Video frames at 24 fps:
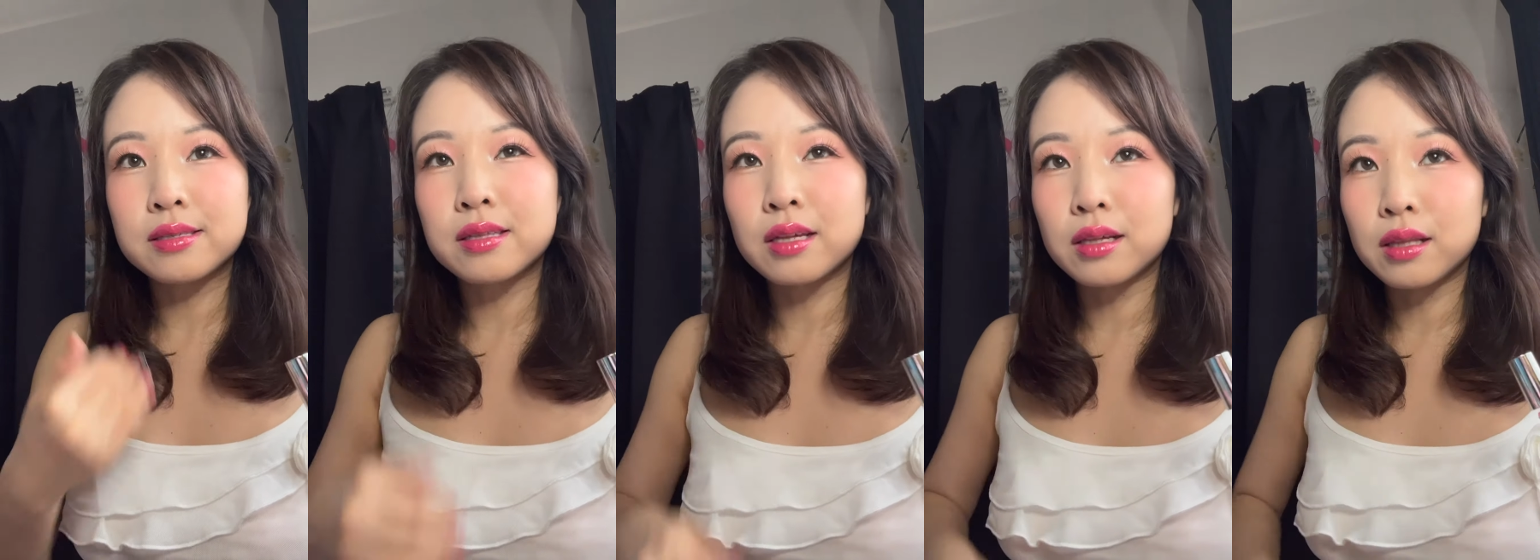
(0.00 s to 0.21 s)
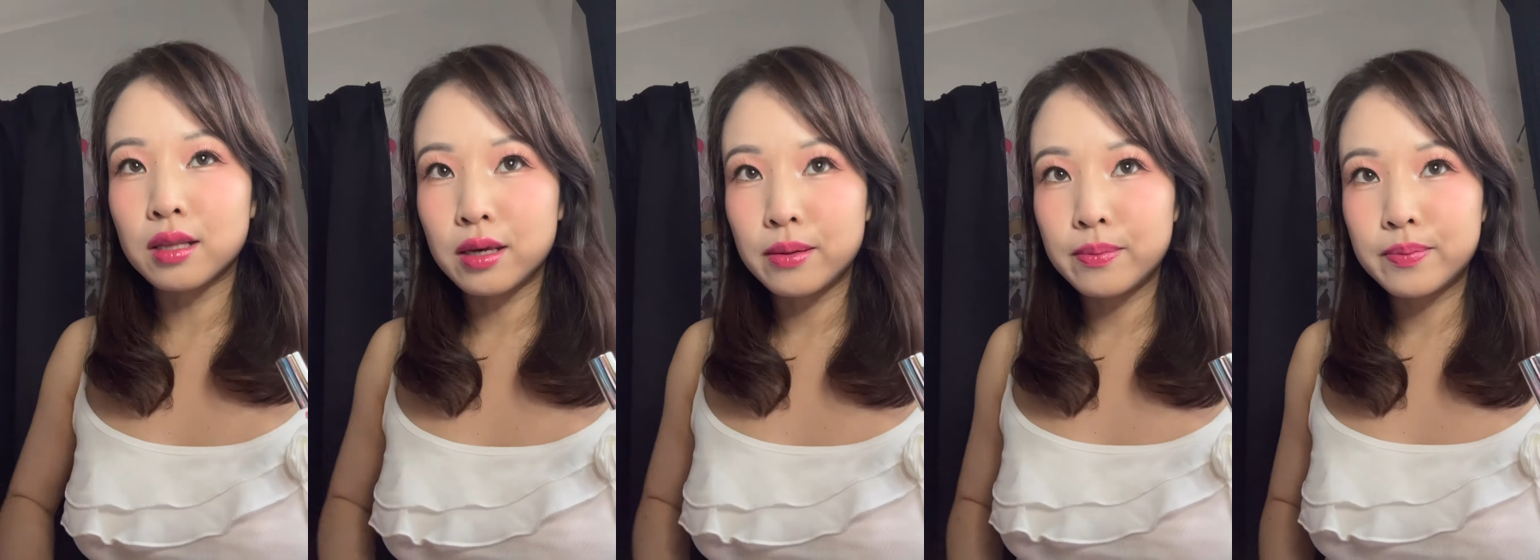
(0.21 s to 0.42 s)

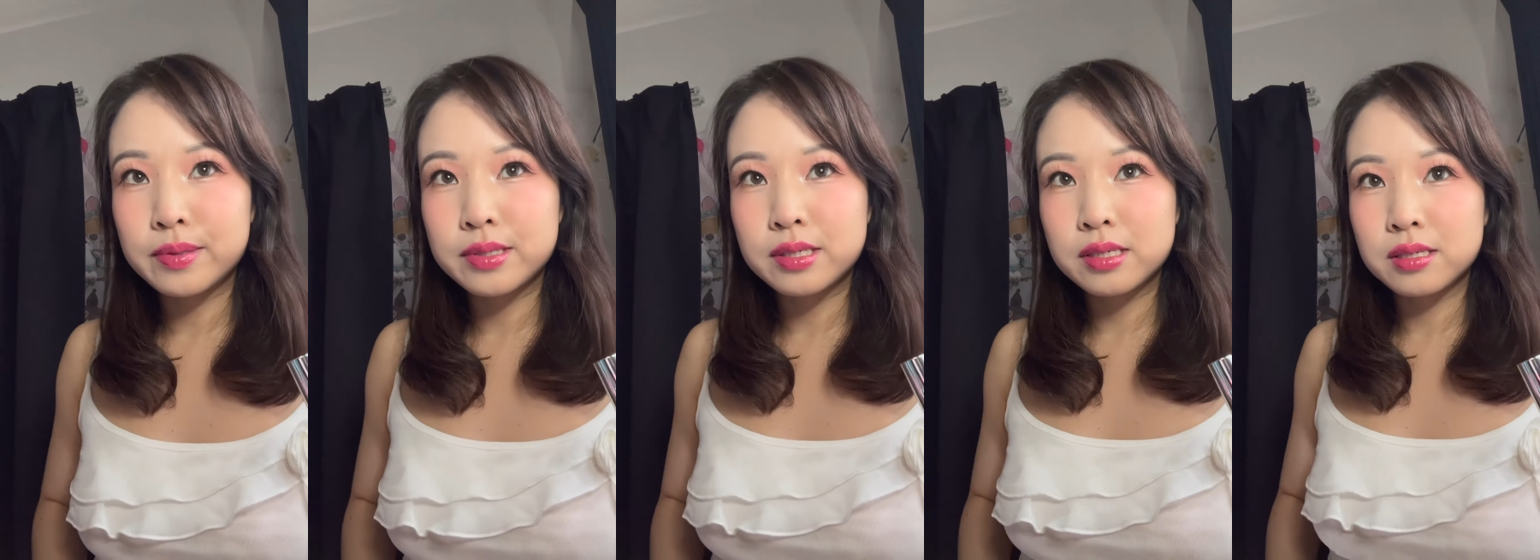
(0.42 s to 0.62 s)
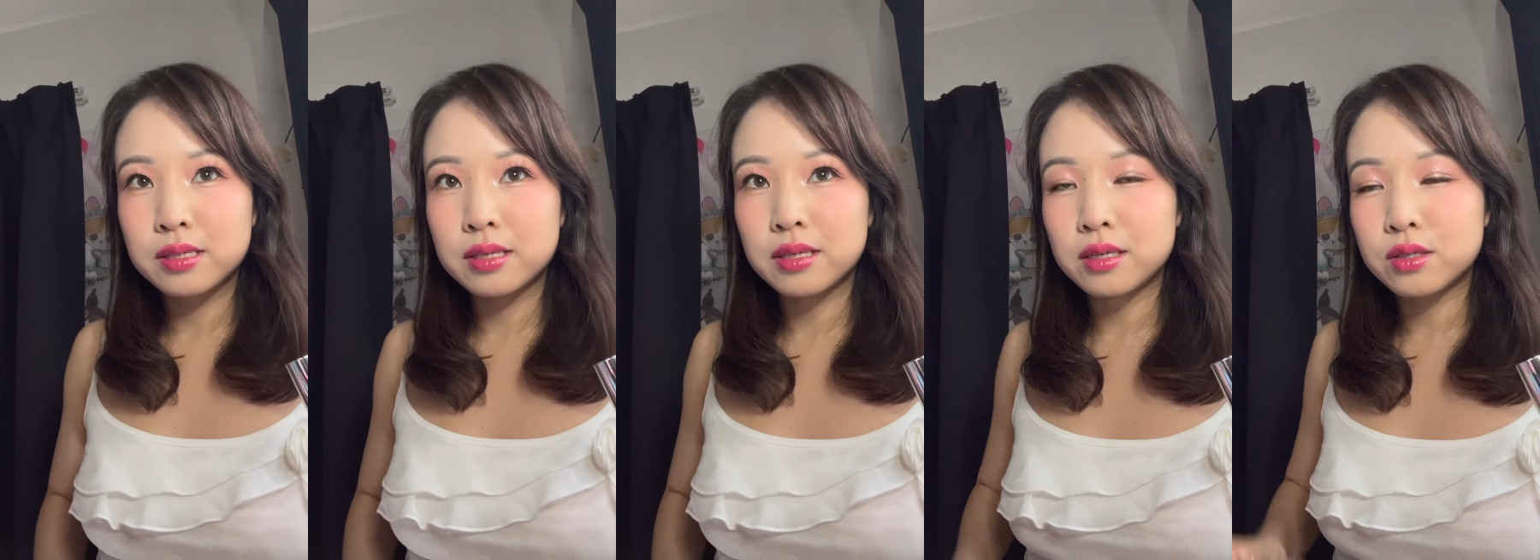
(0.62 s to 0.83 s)
the
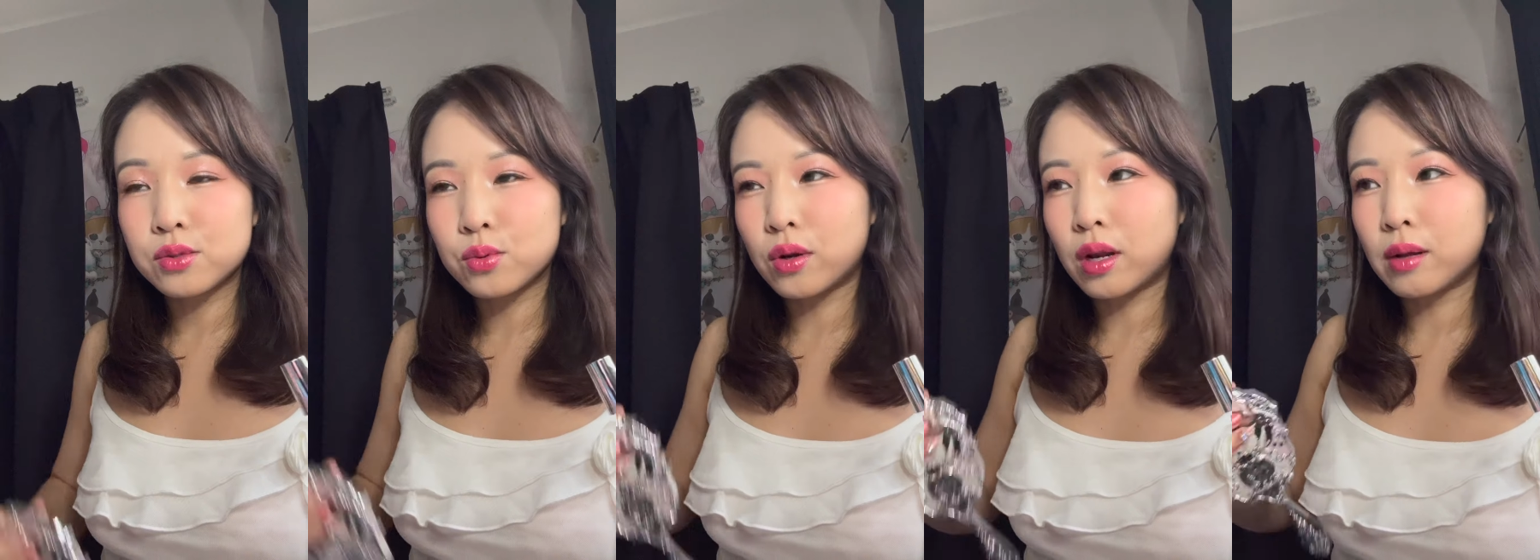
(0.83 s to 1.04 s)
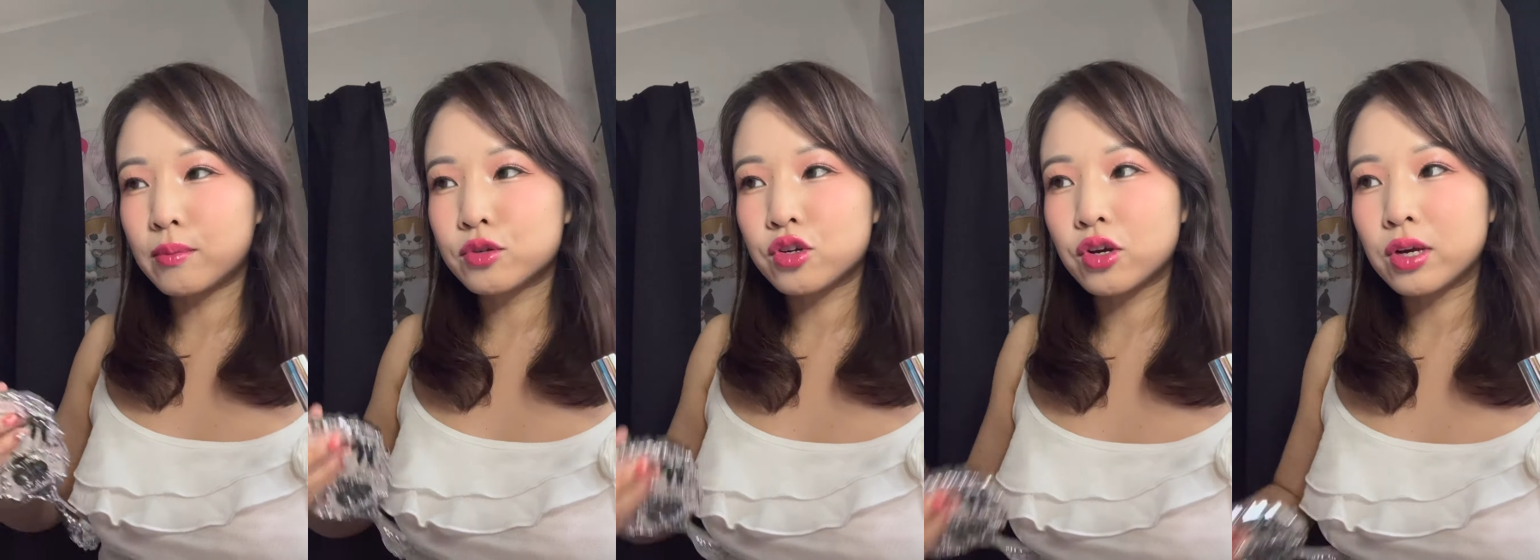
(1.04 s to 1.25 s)
lips, is
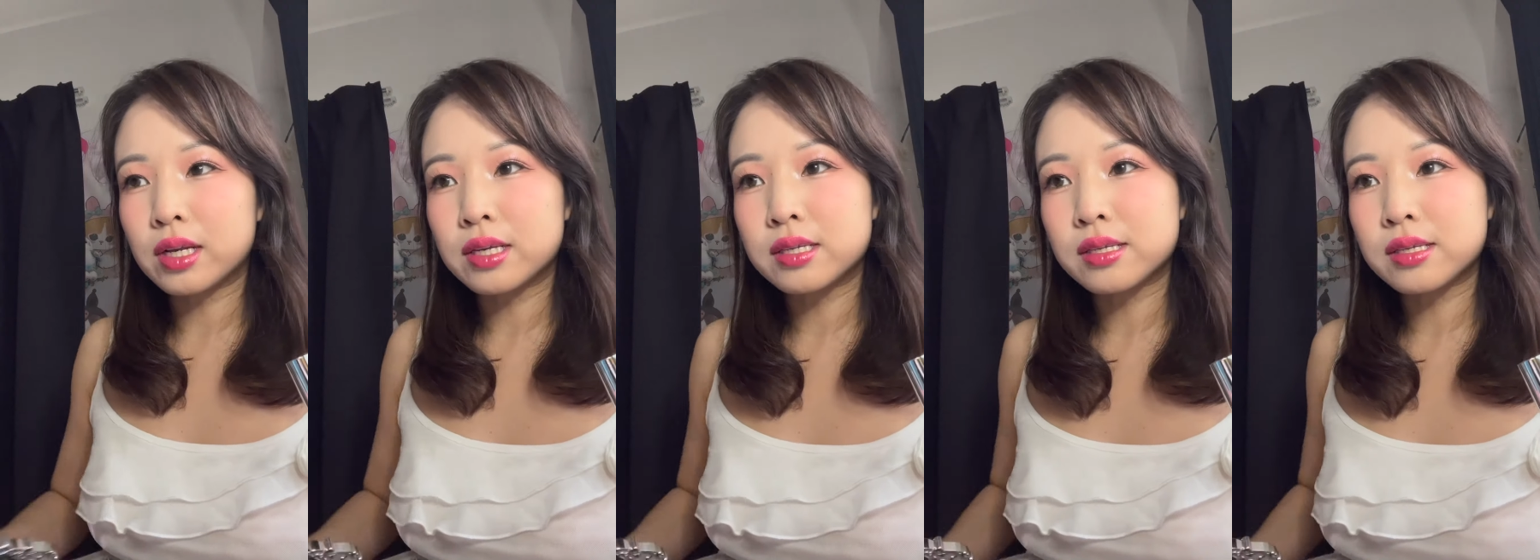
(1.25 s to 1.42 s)
what I'm trying to